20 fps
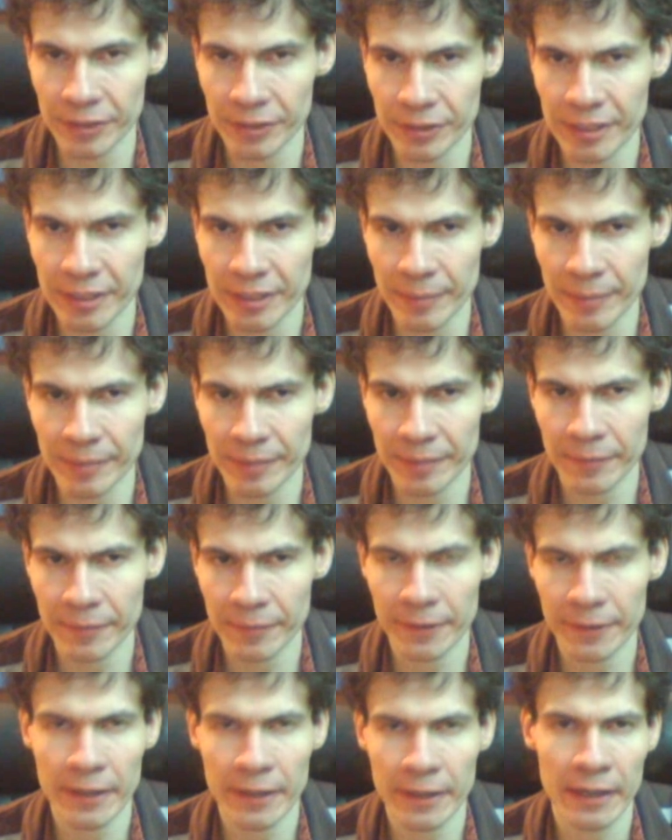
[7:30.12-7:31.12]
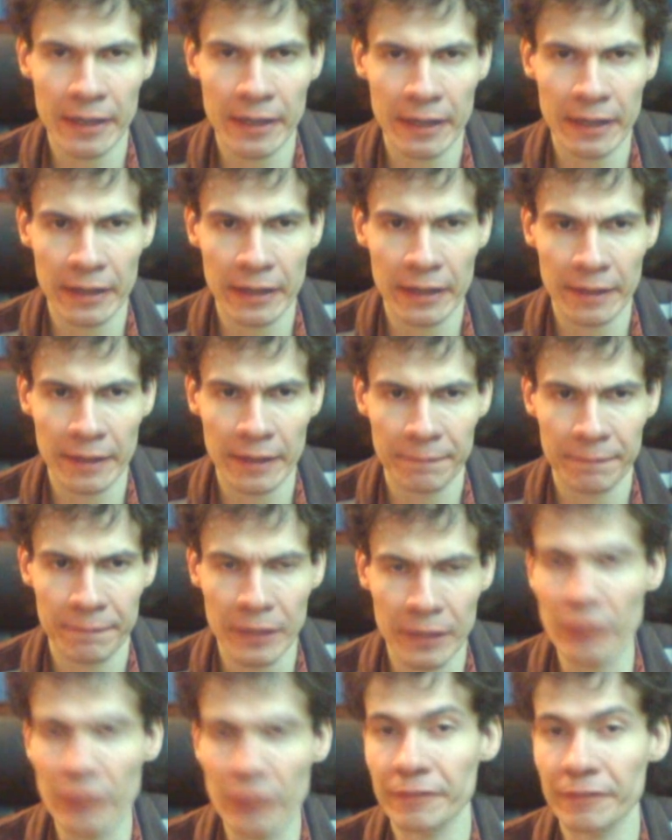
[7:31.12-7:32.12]
it a bit more
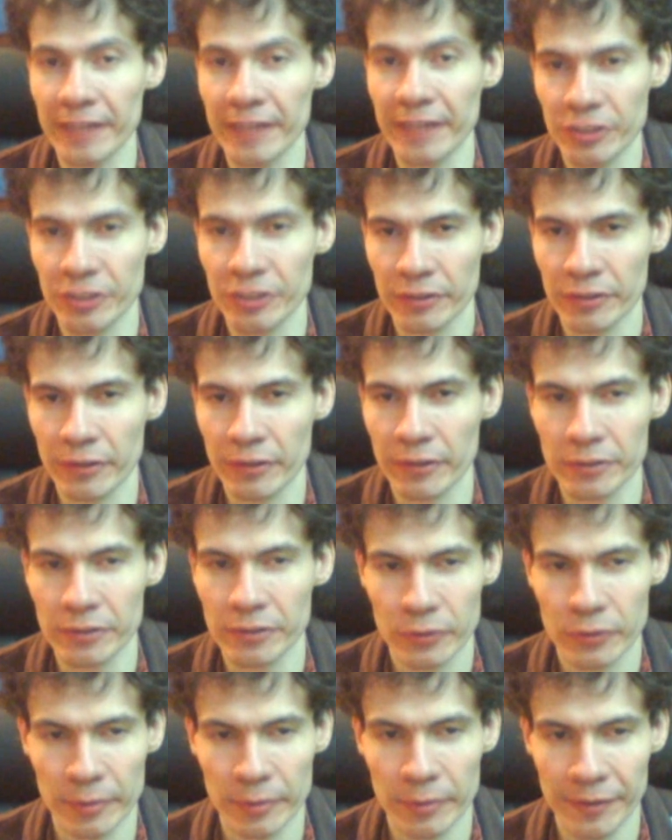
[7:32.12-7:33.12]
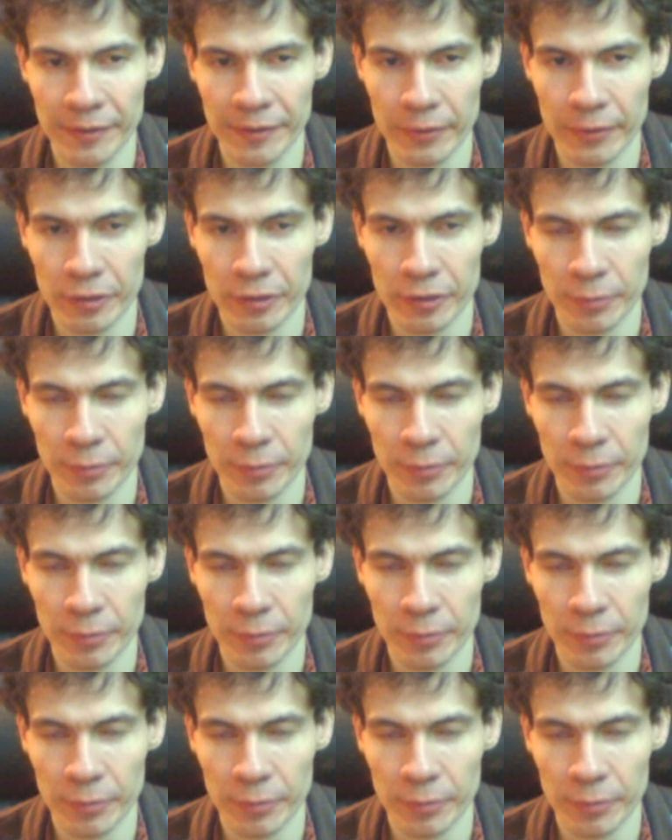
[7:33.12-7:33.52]
old-fashioned or old school. Maybe you want to